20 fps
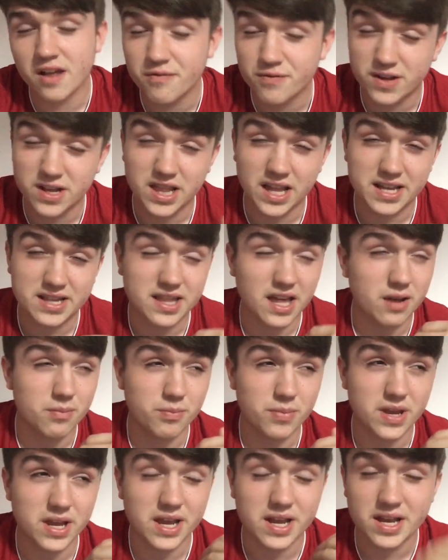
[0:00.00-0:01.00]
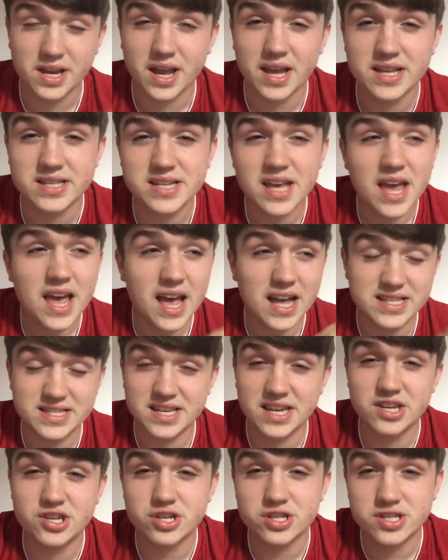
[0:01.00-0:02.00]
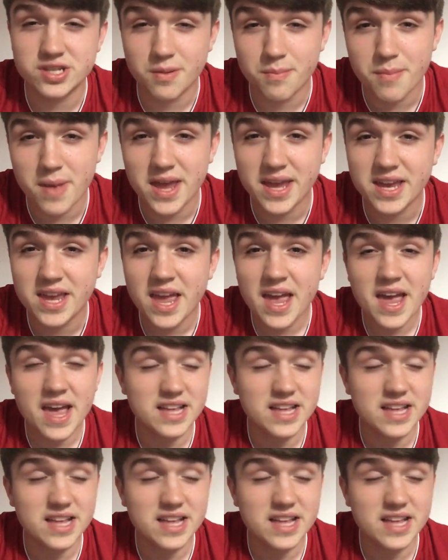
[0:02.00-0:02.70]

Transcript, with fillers: I feel like that'd be a great addition to make.